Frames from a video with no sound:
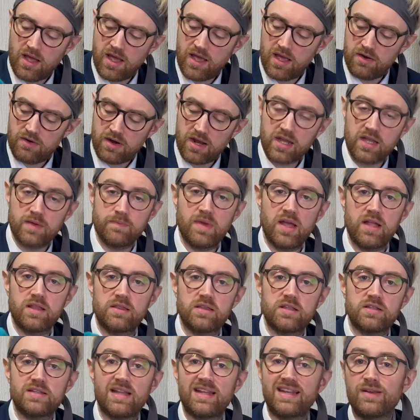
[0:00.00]
I recommend
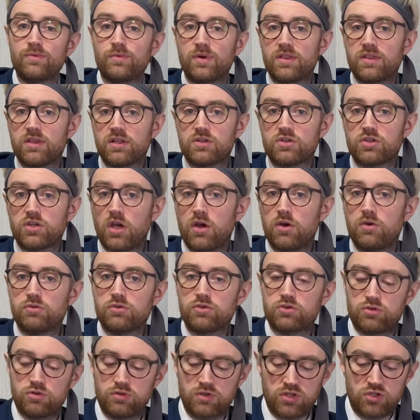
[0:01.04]
that anyone that
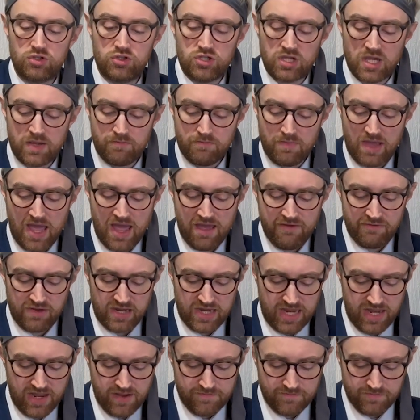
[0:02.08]
goes to the gym
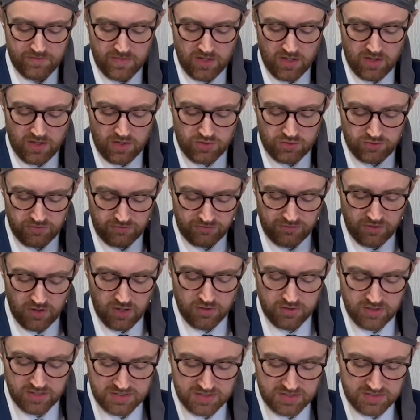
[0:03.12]
heavily to follow
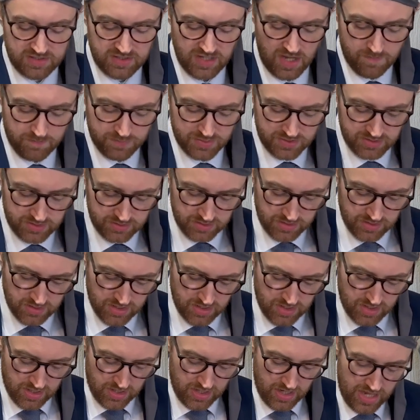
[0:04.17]
these steps,
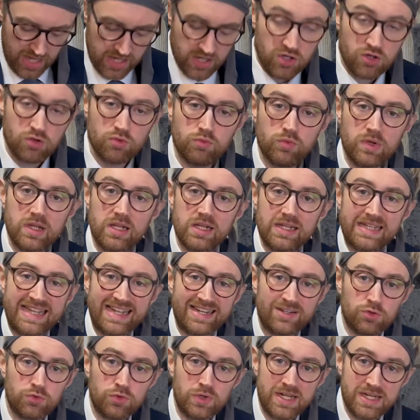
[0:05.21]
and you will
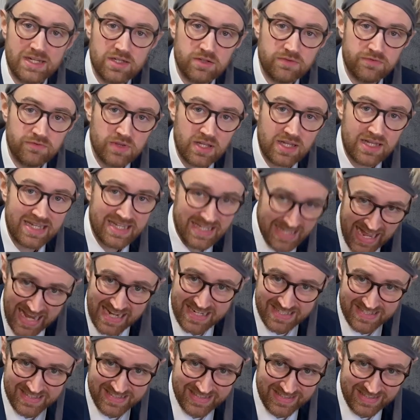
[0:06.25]
get rid of the
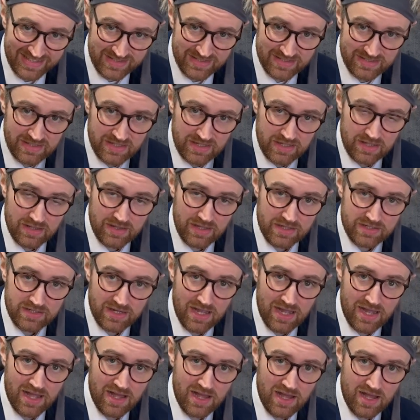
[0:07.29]
calluses that
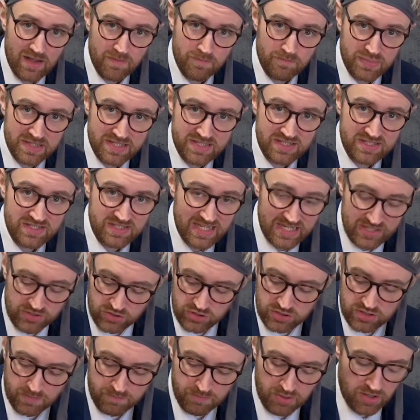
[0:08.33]
are
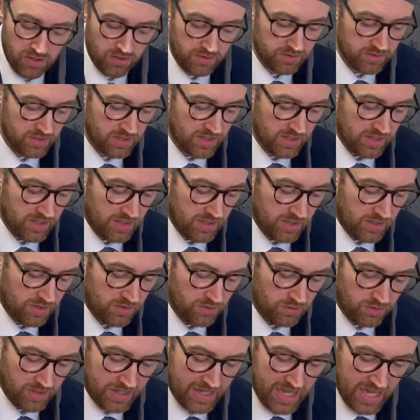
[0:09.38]
beseeched upon
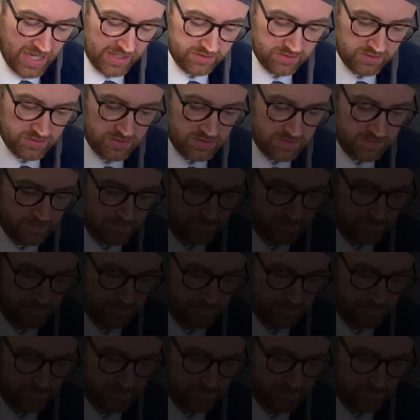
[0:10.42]
your hands.